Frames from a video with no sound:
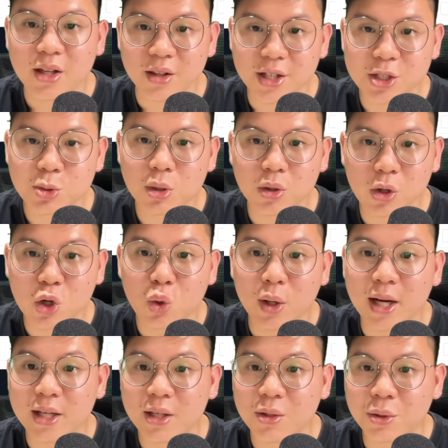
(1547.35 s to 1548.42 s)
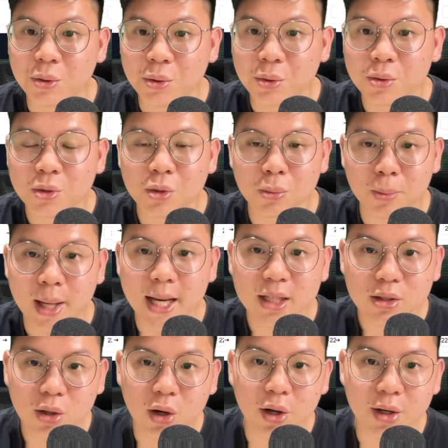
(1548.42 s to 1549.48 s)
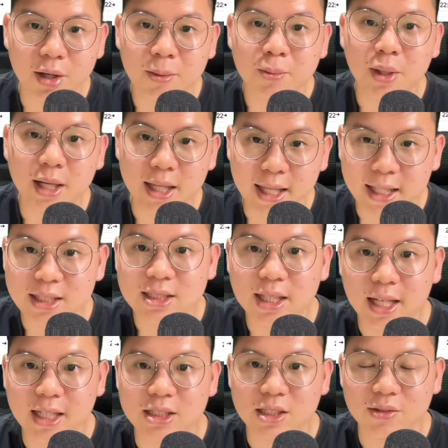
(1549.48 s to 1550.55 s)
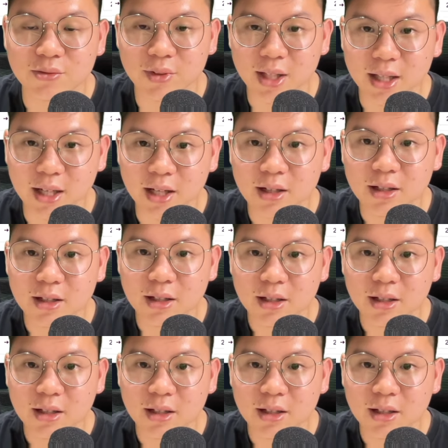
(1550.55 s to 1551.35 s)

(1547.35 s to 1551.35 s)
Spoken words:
This would require you to back Tottenham against Aston Villa.